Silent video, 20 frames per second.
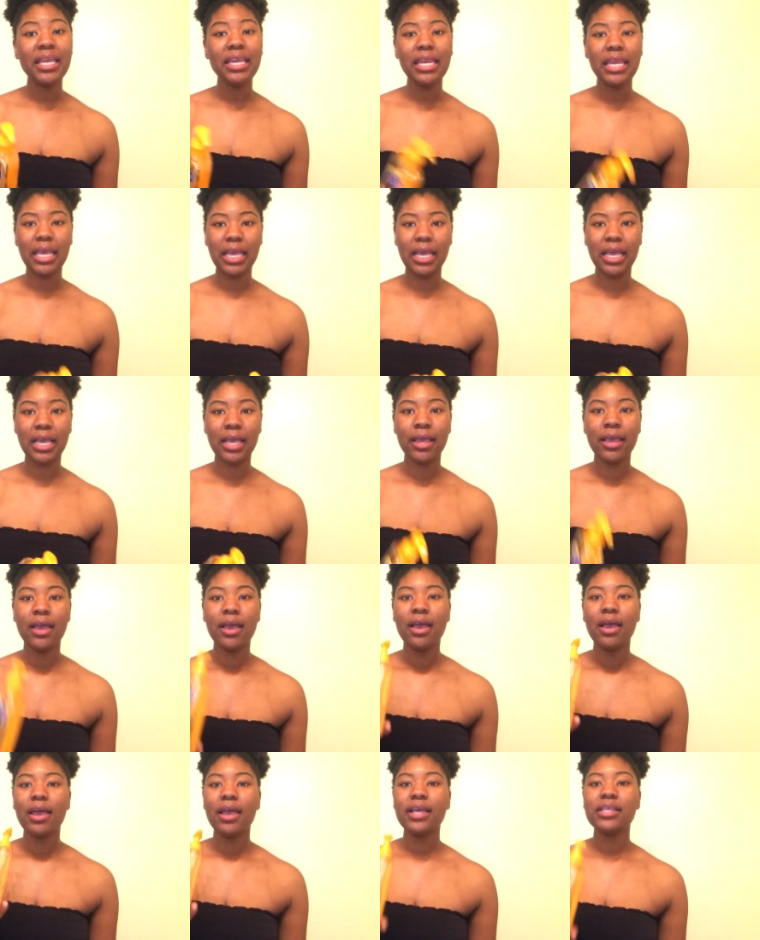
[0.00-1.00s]

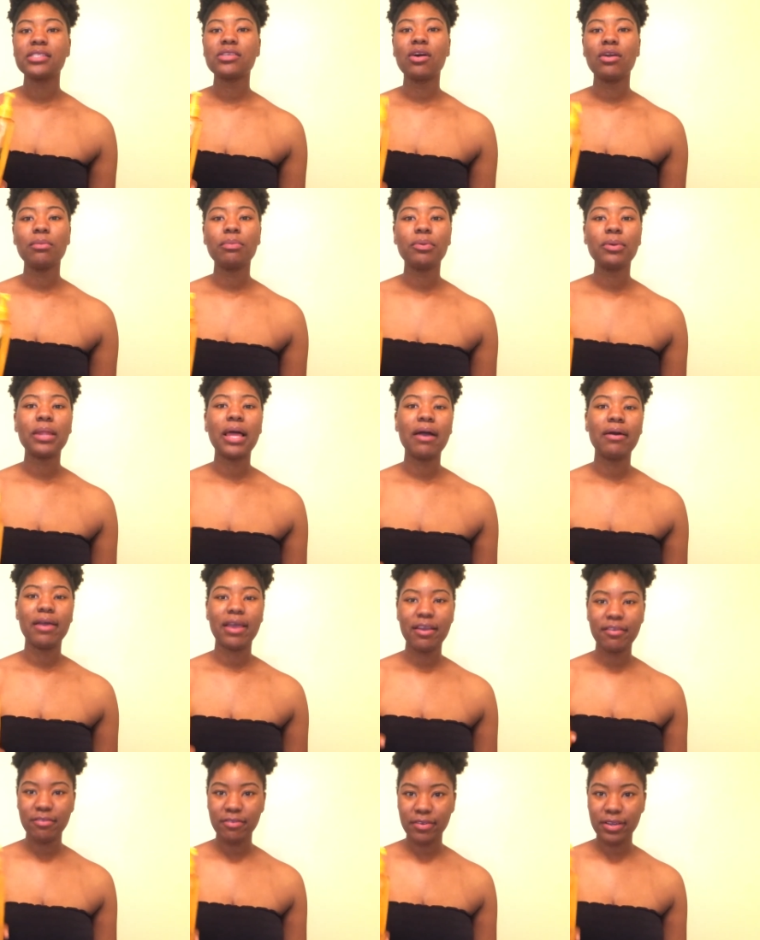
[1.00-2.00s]
Meaning, it's
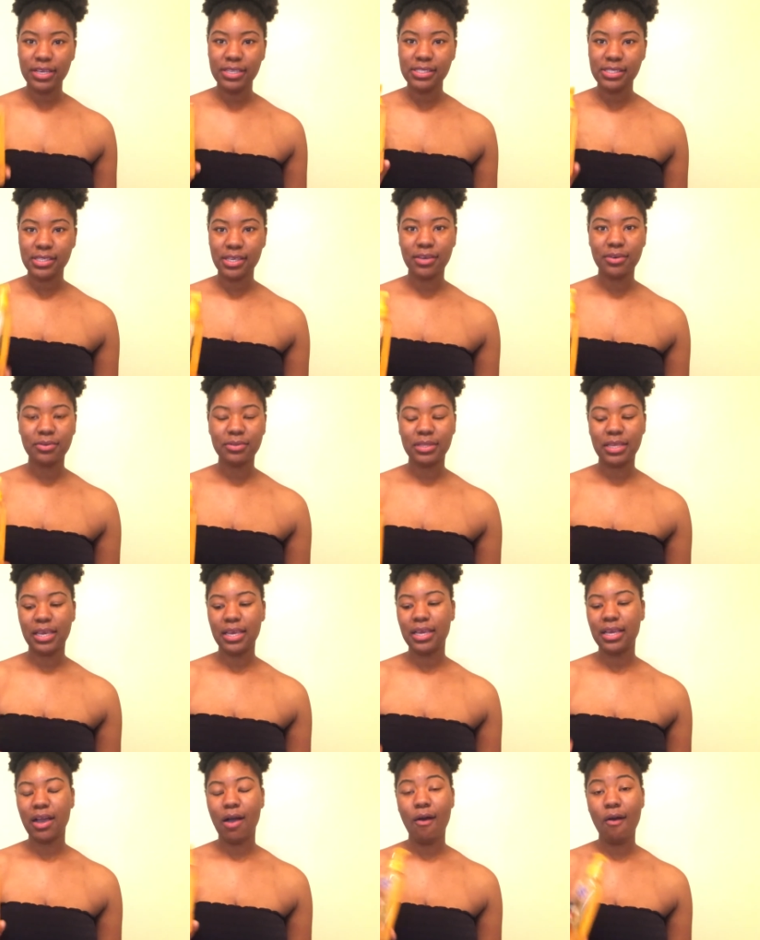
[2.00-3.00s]
gonna pull out every
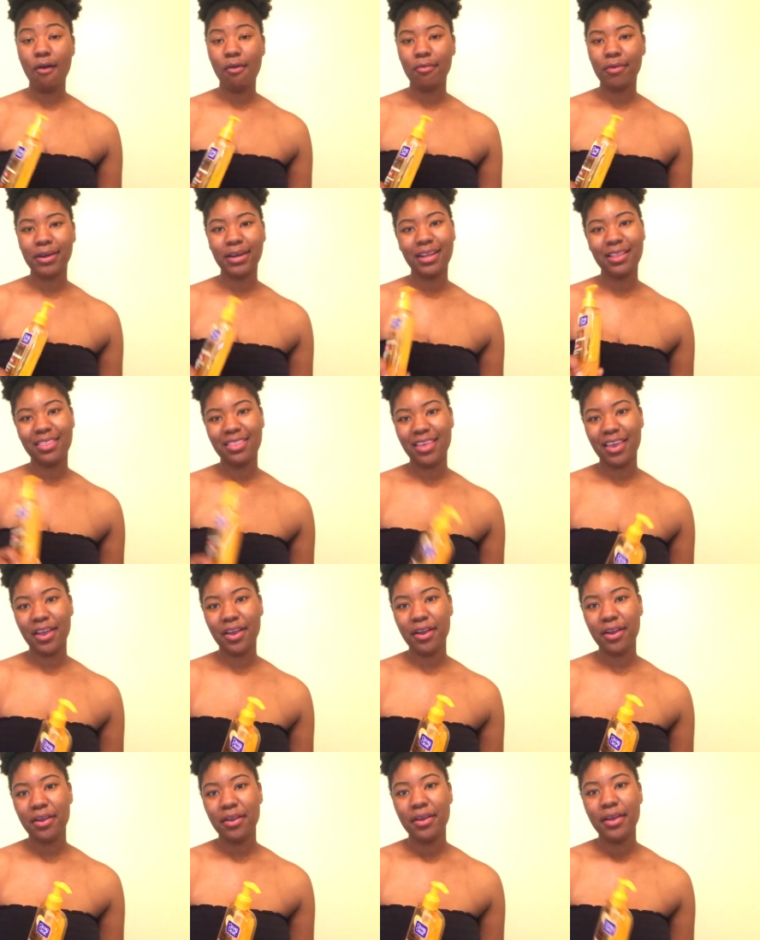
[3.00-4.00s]
single thing already